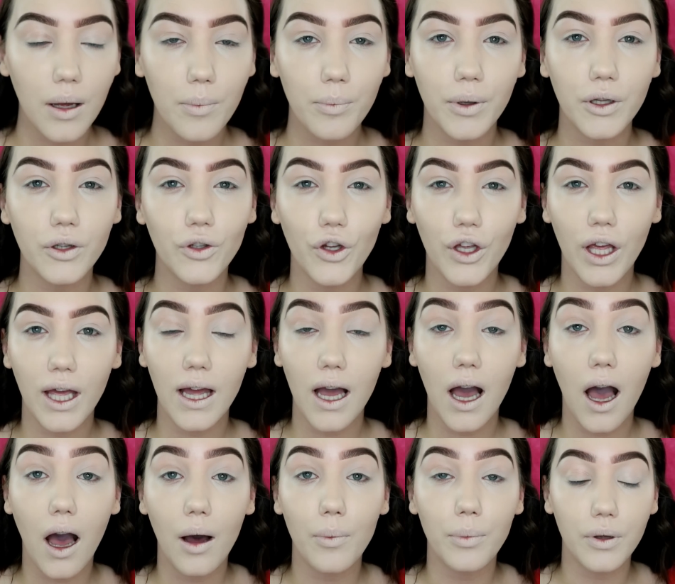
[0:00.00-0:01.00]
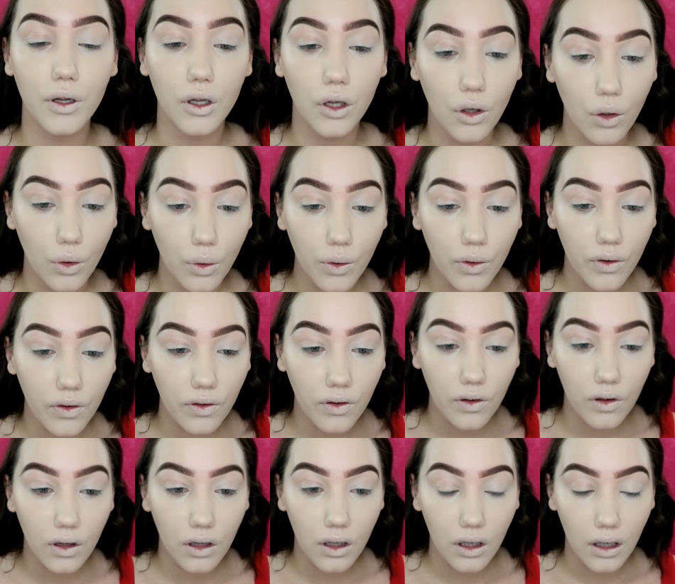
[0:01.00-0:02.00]
But looking up
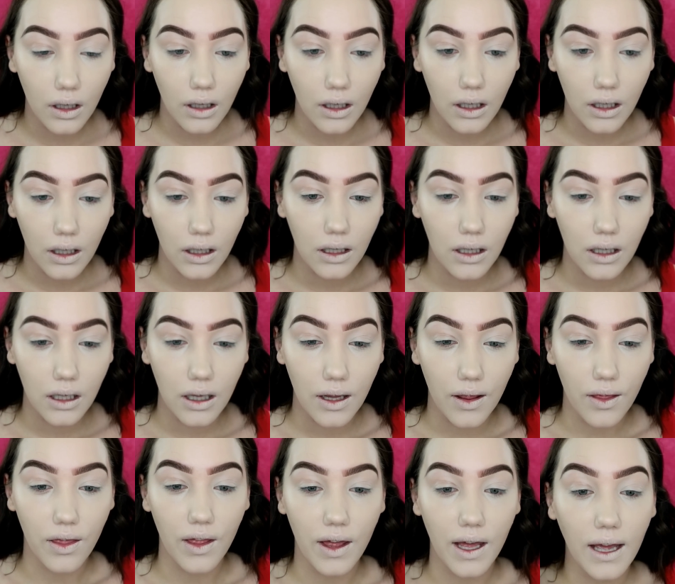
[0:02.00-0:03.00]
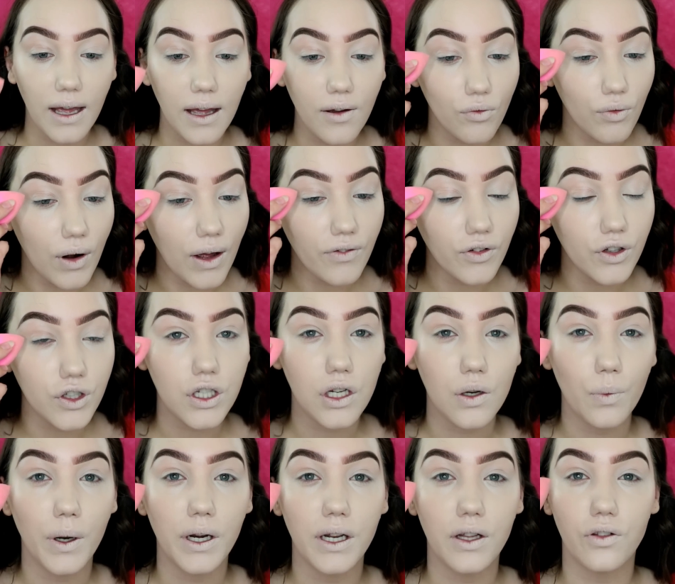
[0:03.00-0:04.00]
close, the
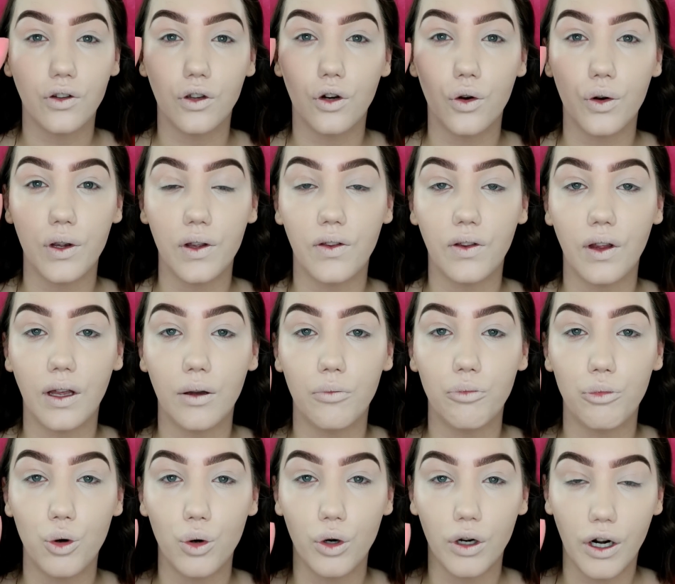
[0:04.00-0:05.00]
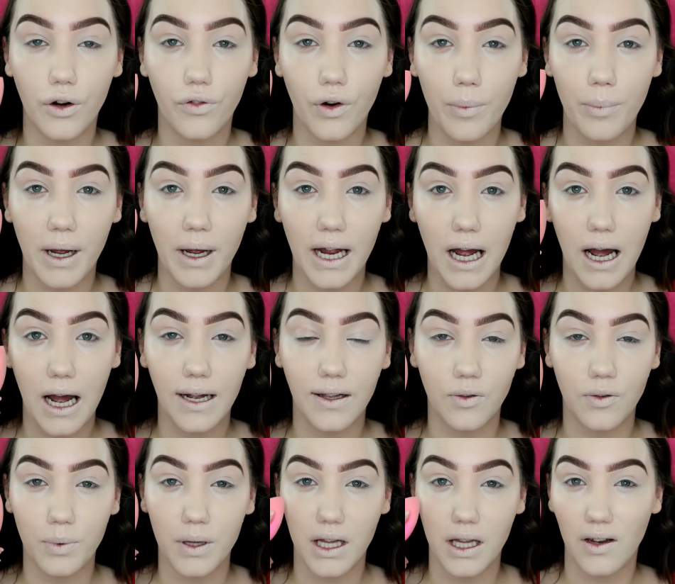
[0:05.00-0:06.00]
Revolution one is creasing more around my
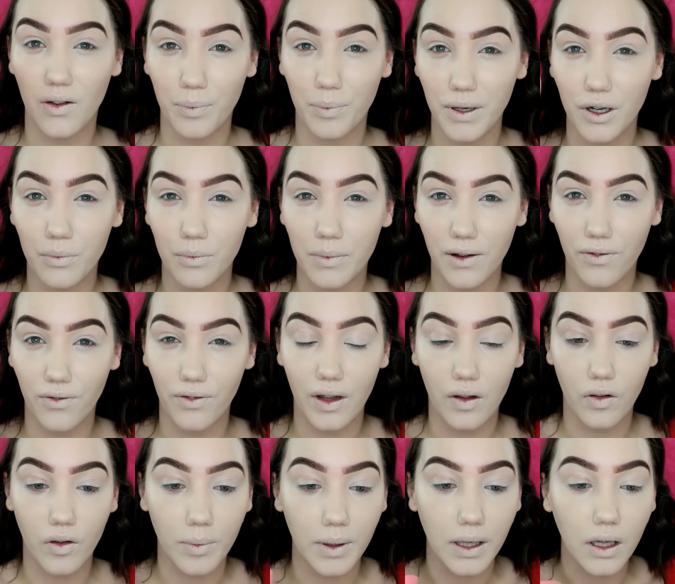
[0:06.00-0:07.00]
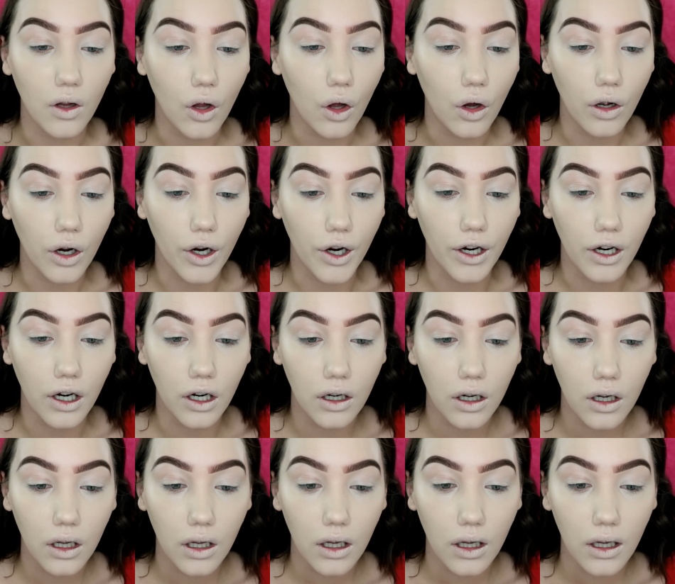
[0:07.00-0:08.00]
eyes, but then it's been on my face a bit longer.
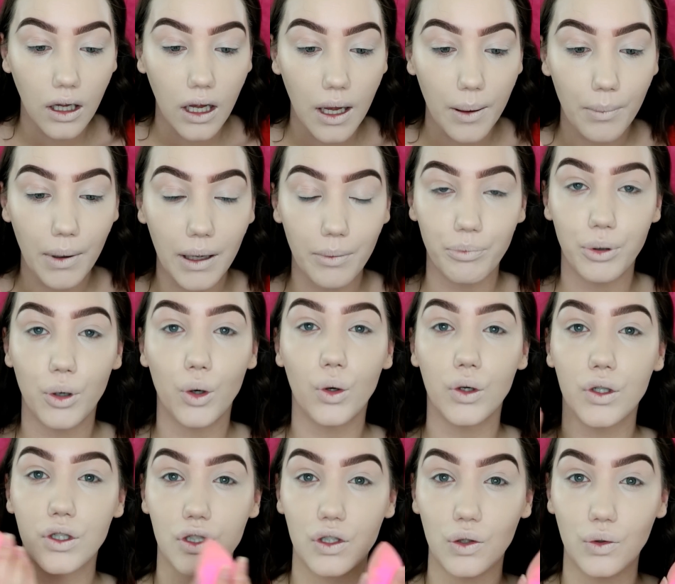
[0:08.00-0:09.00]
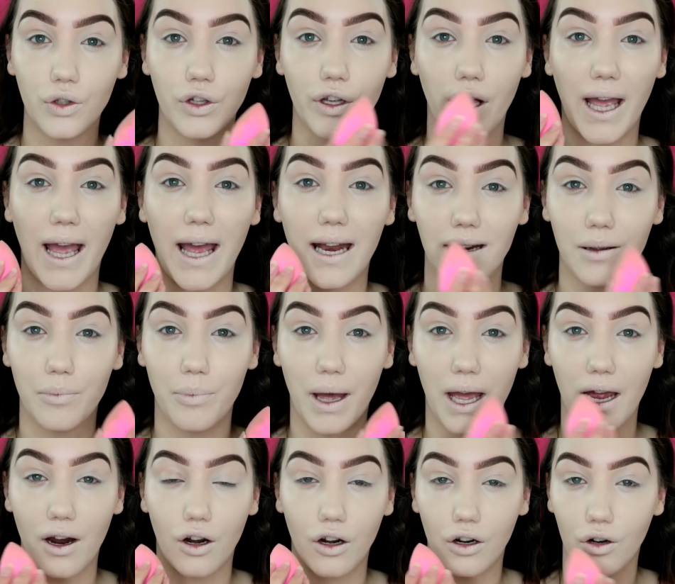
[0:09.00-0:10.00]
My pores don't look any
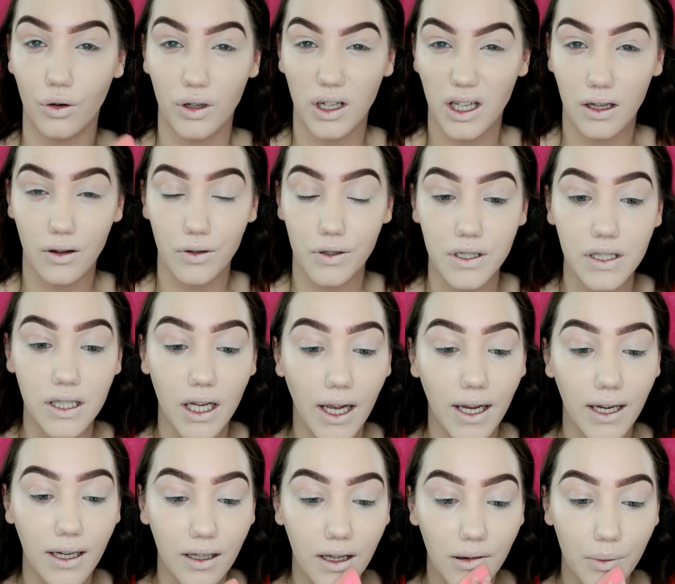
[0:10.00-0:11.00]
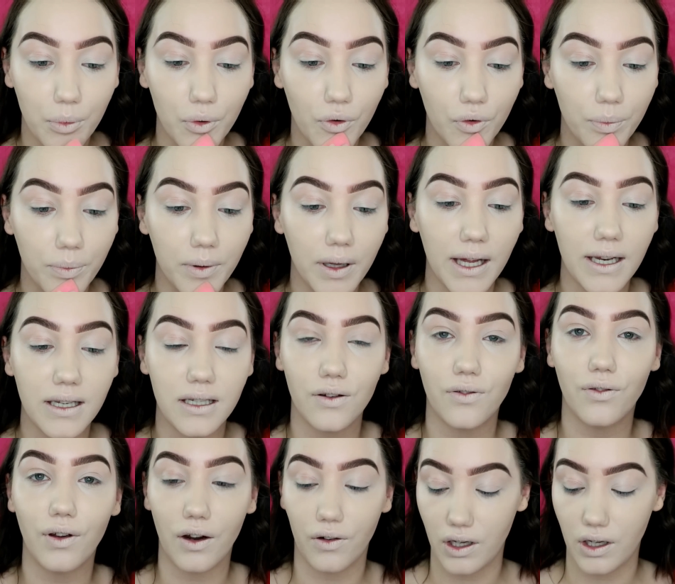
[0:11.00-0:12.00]
better on either side. They both
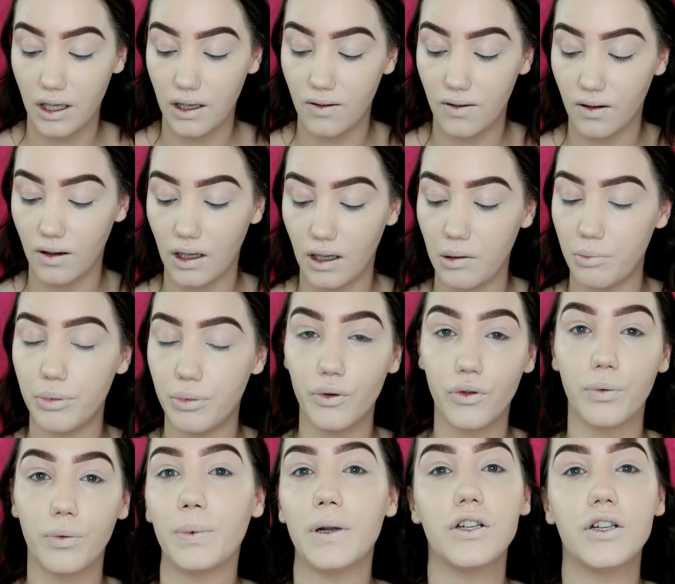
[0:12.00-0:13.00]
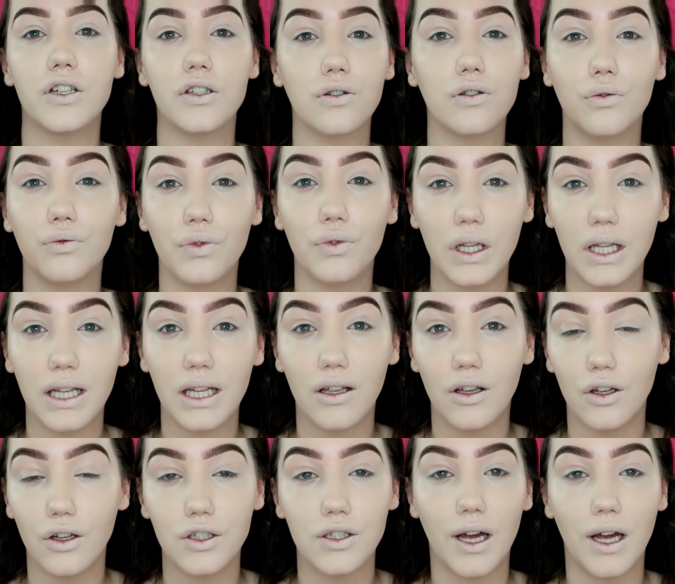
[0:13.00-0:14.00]
blended very easily. Both sponges are really
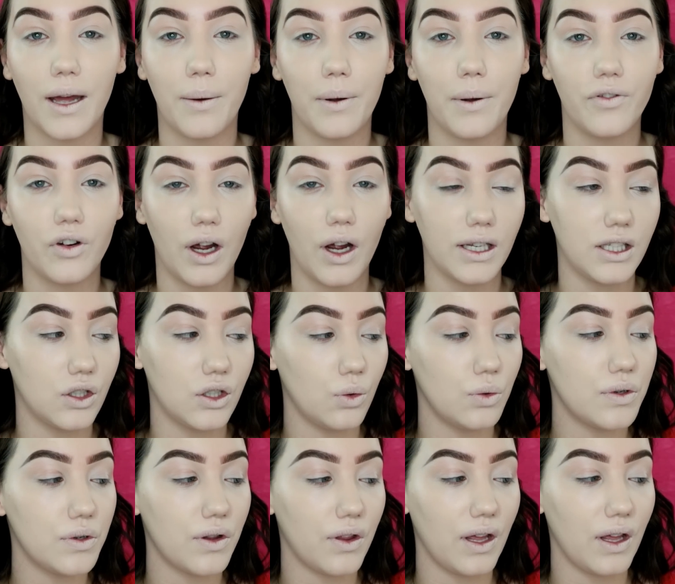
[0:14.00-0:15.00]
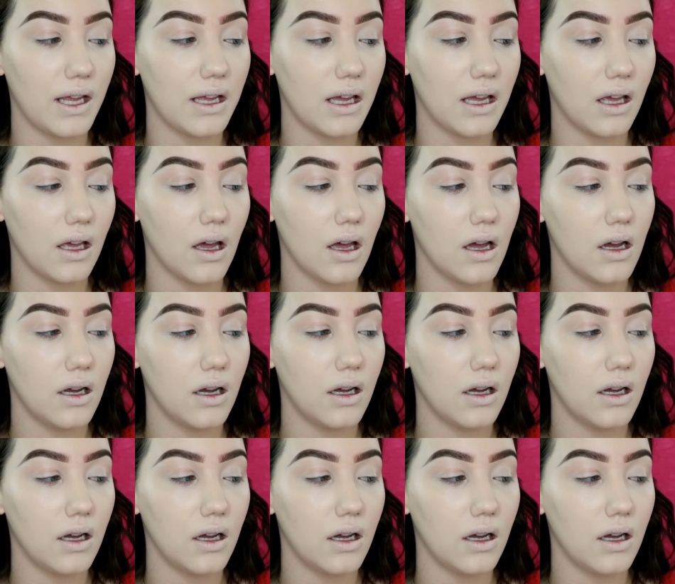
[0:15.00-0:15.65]
good. However, I don't think